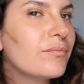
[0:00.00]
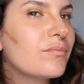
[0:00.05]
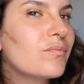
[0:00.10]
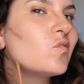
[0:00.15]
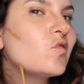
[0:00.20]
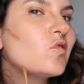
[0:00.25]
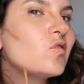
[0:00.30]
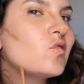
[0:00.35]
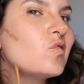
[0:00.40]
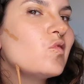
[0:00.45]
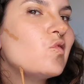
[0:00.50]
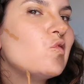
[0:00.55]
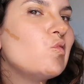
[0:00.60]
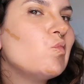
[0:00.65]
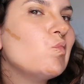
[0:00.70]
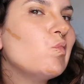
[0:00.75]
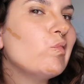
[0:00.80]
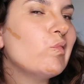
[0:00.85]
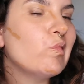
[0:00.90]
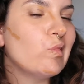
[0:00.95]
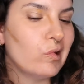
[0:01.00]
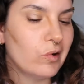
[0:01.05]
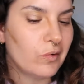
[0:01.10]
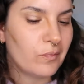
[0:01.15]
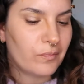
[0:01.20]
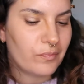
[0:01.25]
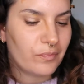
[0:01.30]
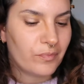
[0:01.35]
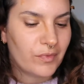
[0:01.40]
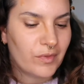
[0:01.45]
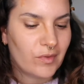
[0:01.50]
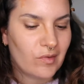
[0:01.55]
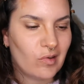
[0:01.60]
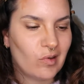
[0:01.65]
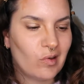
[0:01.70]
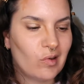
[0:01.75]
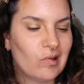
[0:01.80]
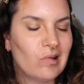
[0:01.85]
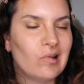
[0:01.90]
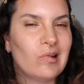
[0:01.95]
Let's do a little bit here,
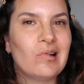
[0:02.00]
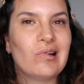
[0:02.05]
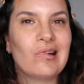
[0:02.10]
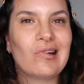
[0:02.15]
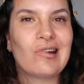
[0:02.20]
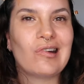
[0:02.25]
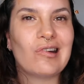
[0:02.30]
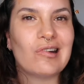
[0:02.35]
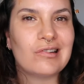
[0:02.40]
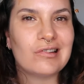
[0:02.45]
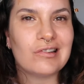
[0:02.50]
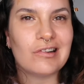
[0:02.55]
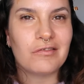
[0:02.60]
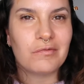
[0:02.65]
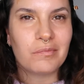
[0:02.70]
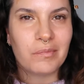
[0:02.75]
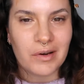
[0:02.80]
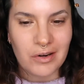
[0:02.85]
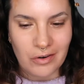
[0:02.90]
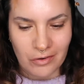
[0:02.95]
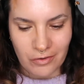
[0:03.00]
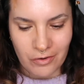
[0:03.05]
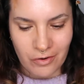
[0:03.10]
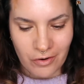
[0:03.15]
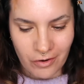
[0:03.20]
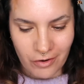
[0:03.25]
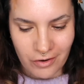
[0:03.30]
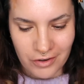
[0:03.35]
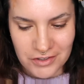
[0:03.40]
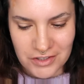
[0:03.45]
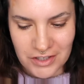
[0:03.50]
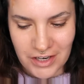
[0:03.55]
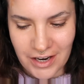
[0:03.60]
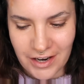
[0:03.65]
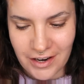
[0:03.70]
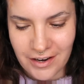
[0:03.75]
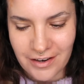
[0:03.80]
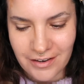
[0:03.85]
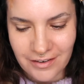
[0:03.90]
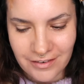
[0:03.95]
because I've been on
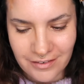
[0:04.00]
holiday.